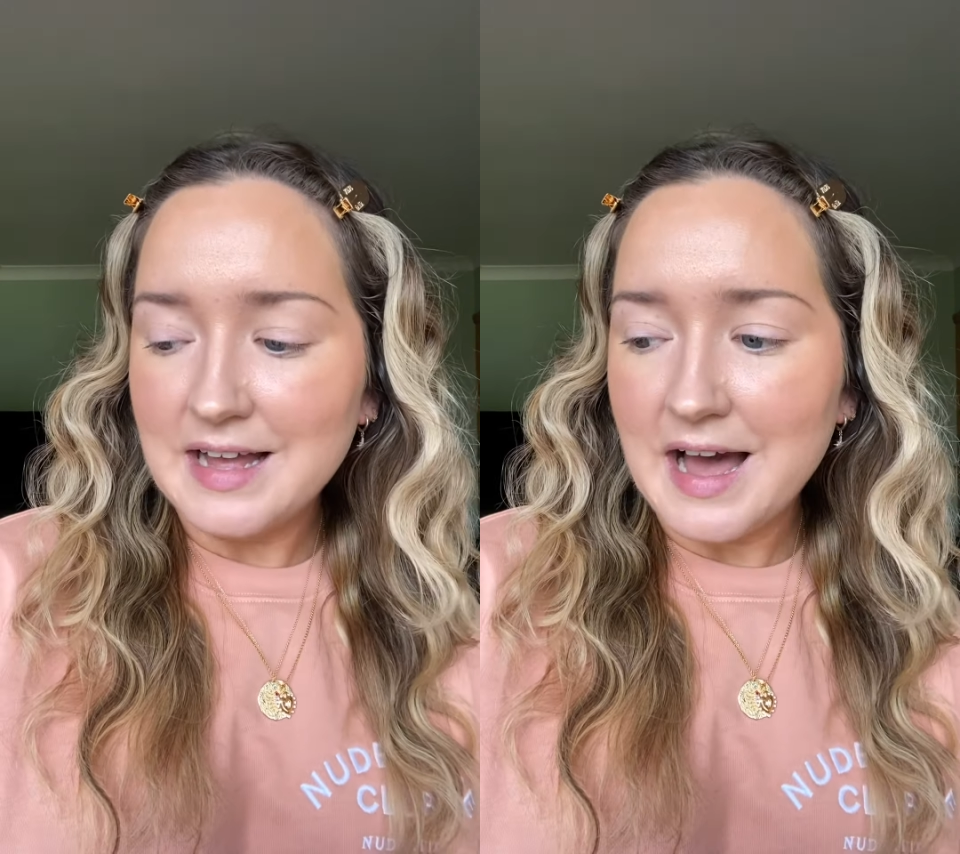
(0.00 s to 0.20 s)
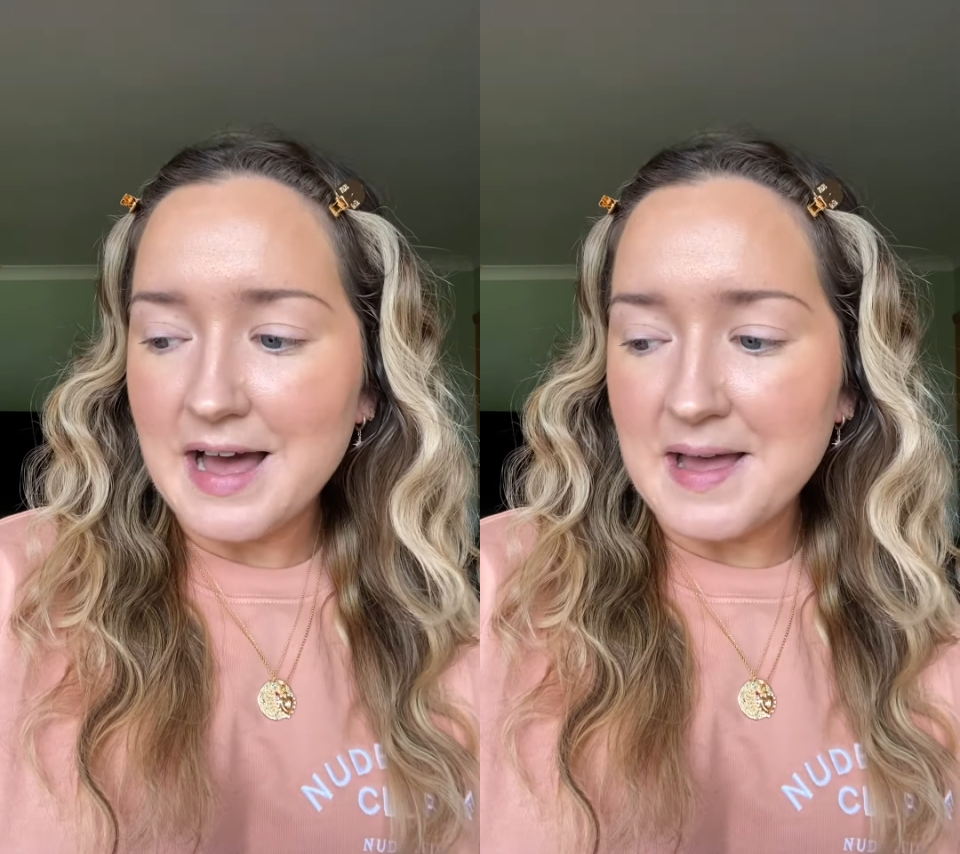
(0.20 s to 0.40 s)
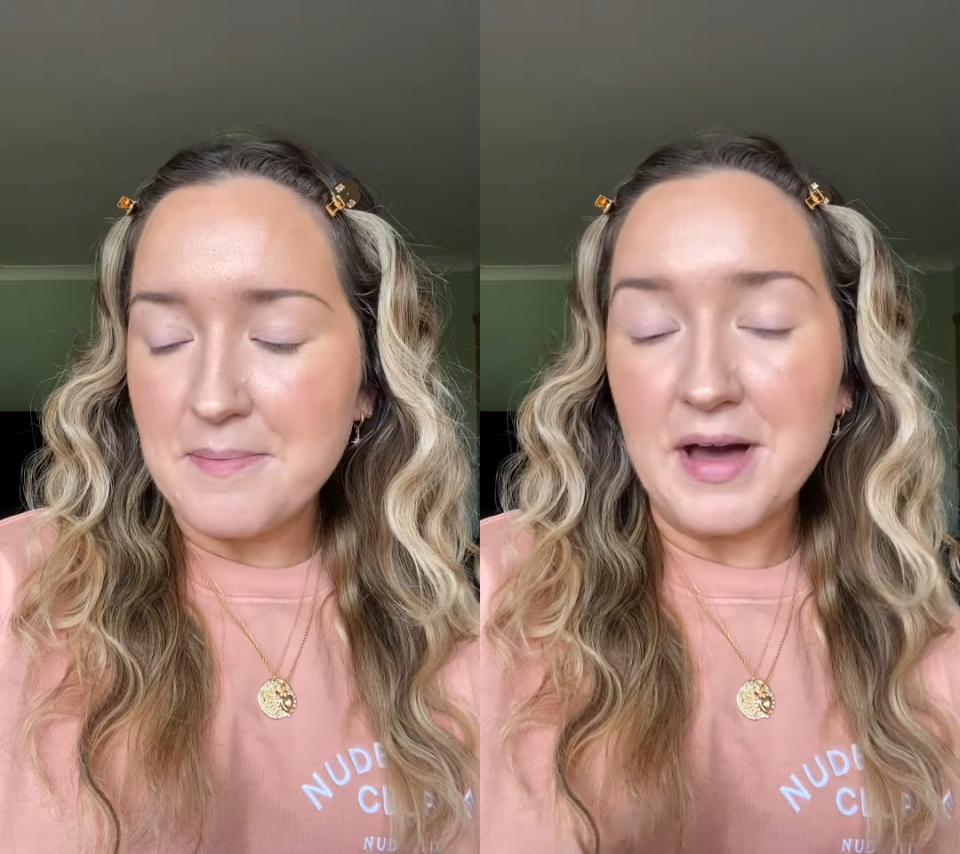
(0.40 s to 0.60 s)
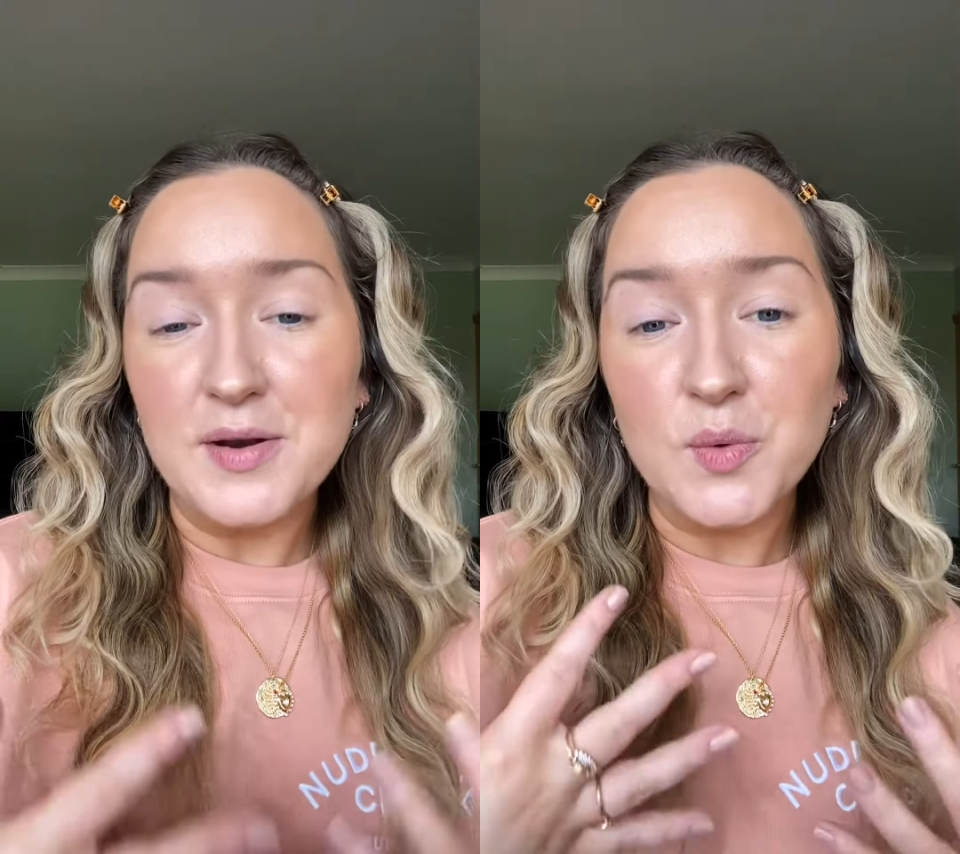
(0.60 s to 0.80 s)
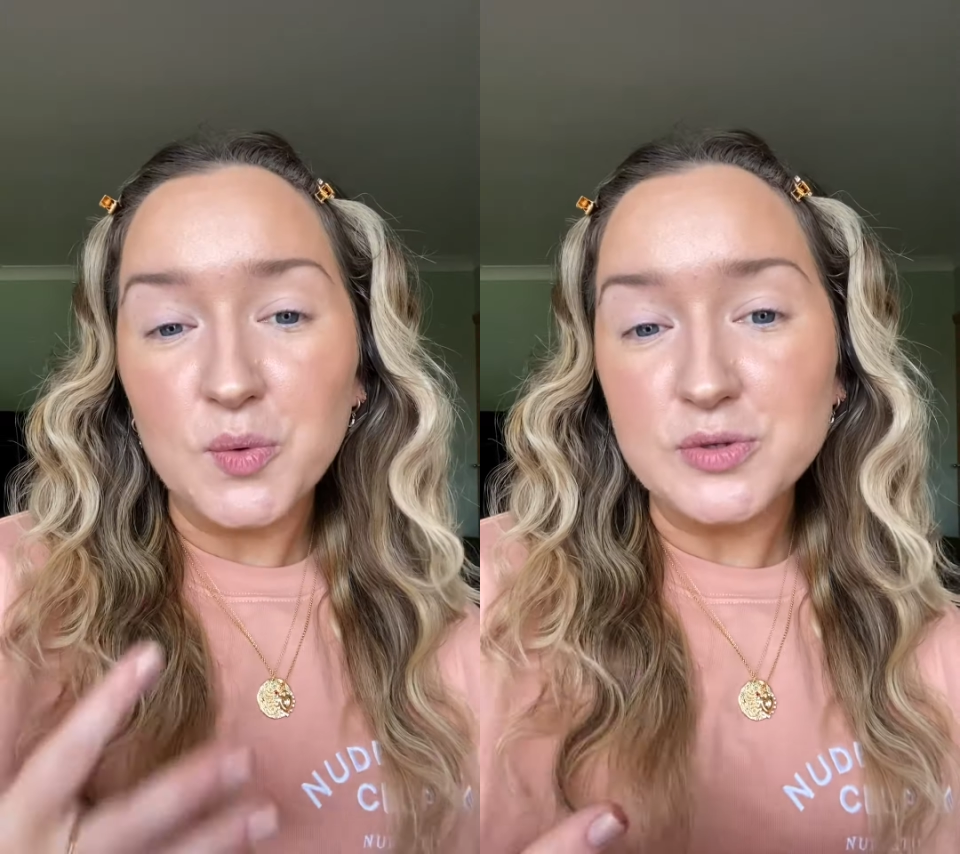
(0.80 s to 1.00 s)
And
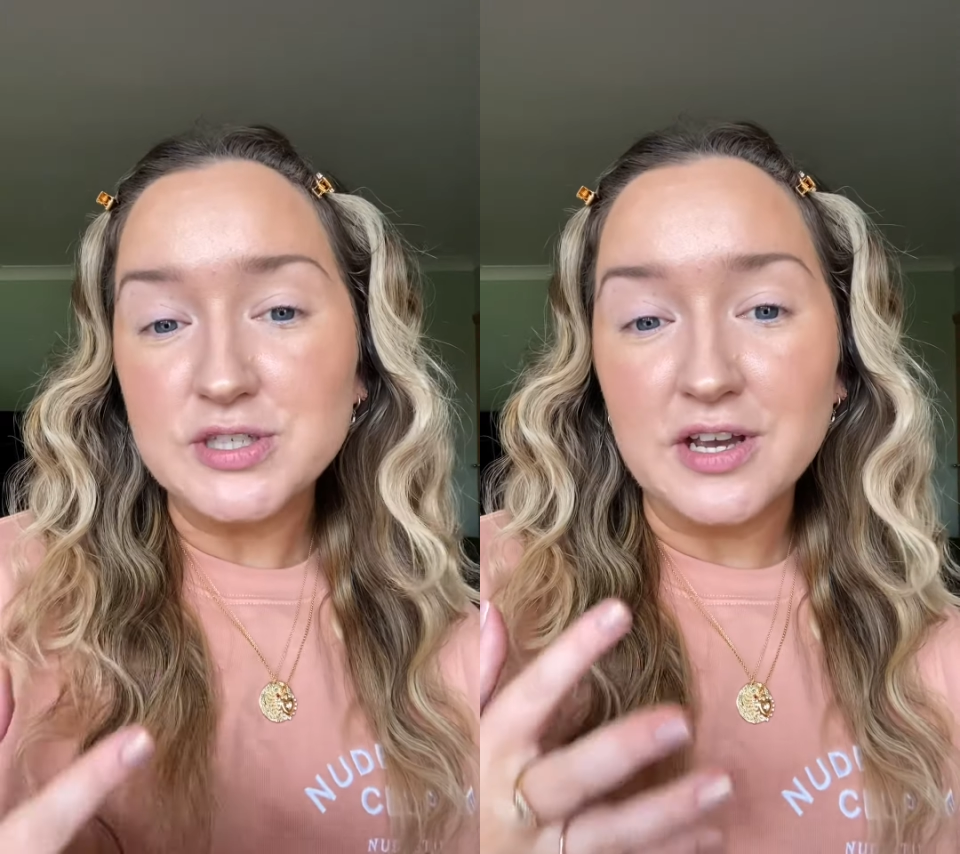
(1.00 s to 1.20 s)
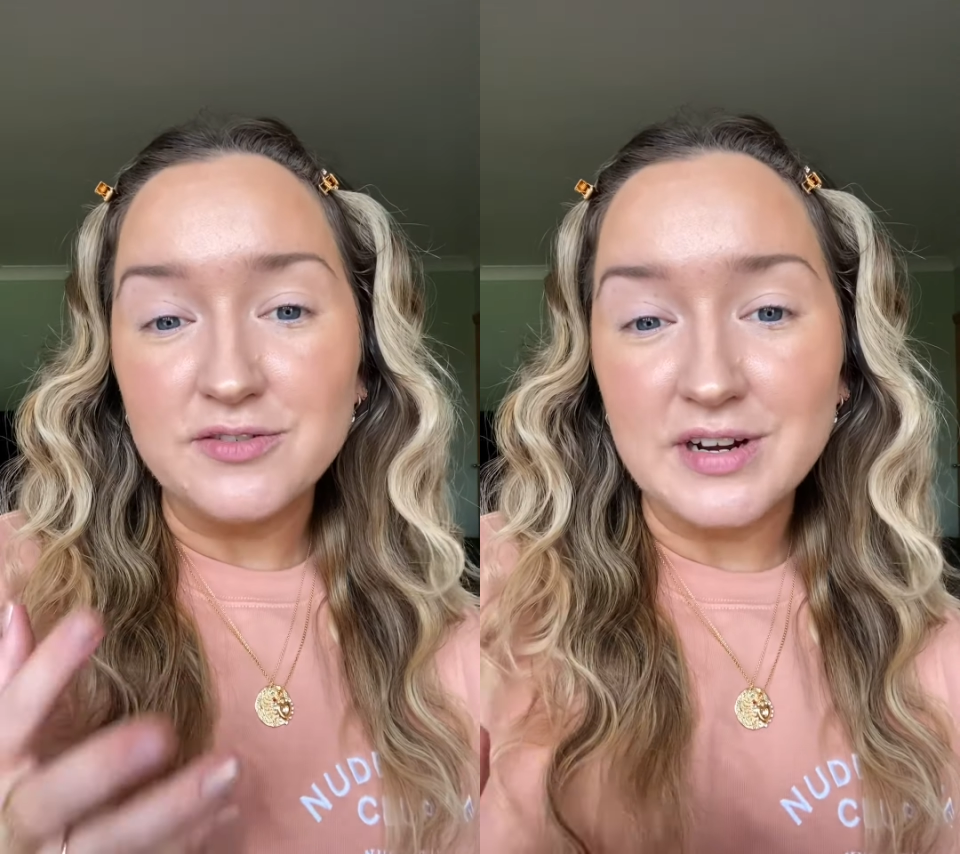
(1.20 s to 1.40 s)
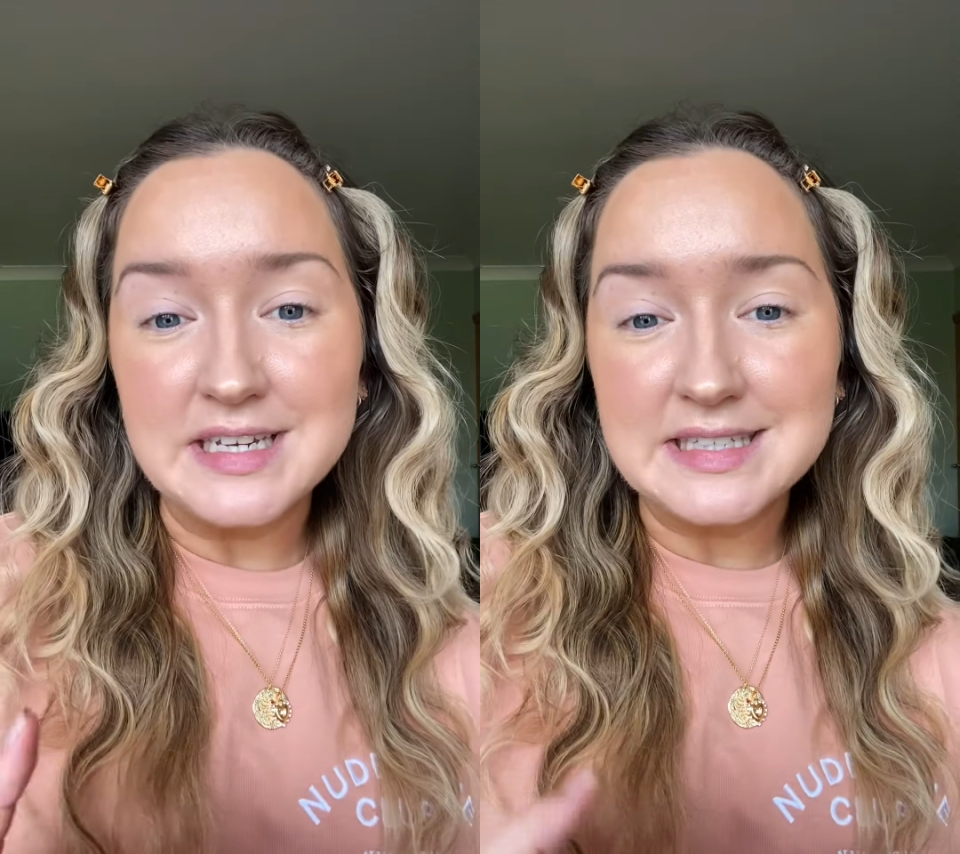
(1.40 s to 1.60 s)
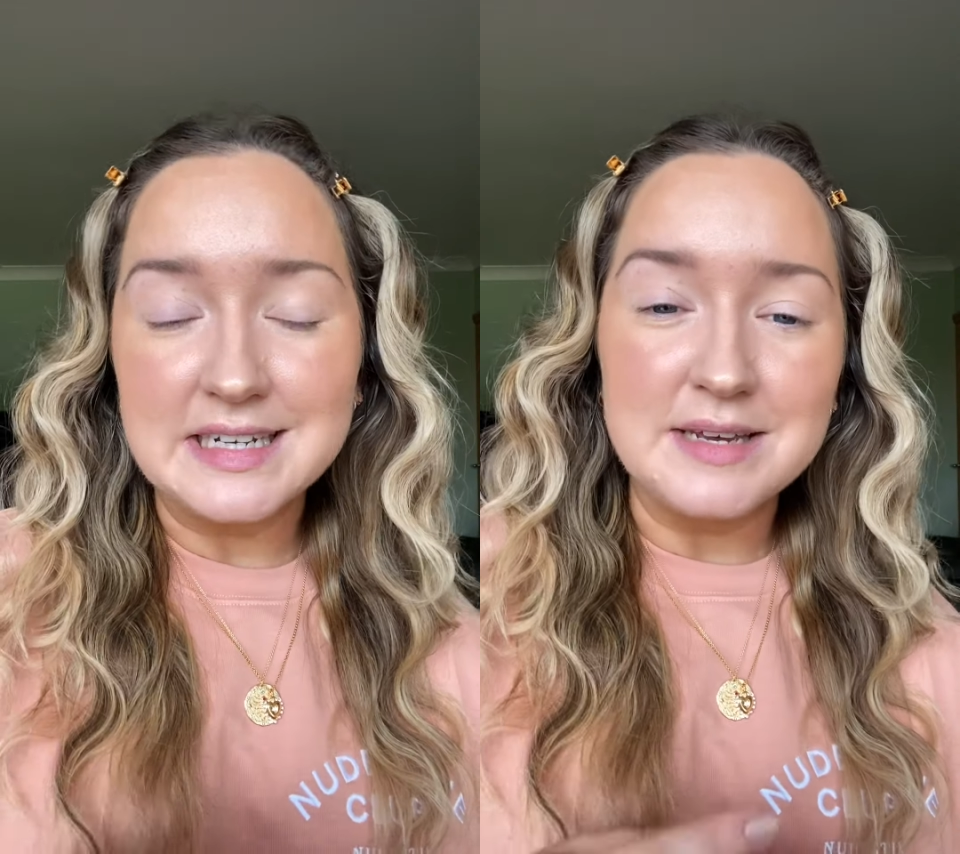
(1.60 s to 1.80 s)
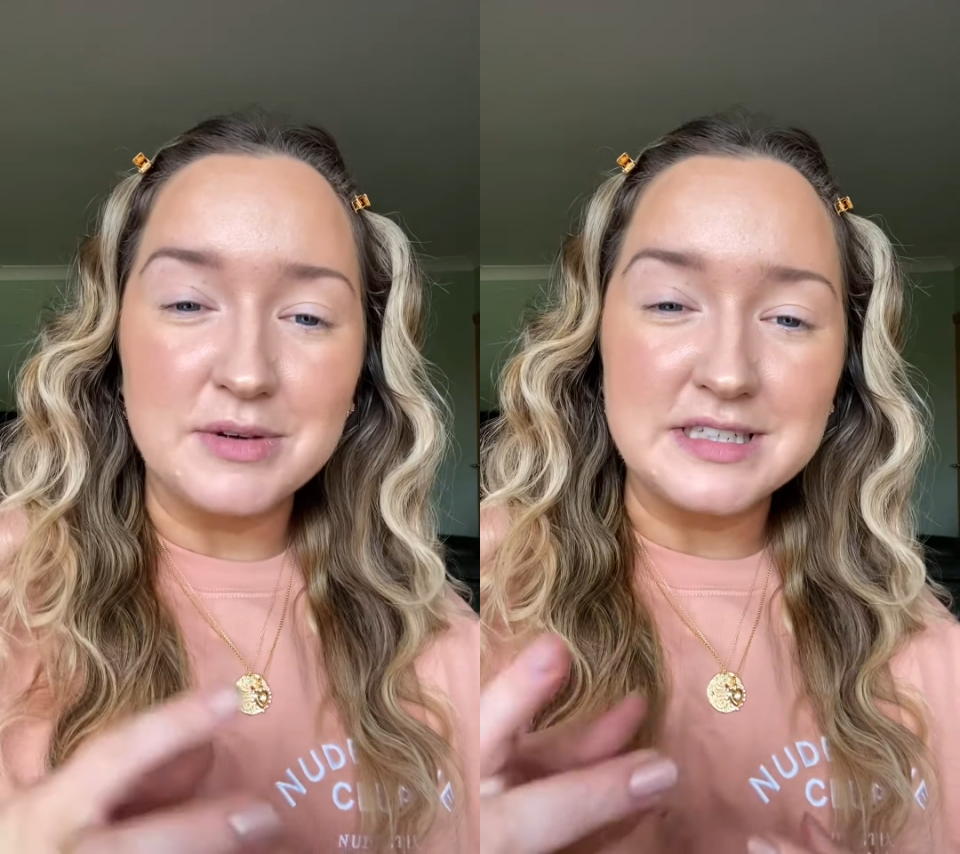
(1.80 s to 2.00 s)
also recently my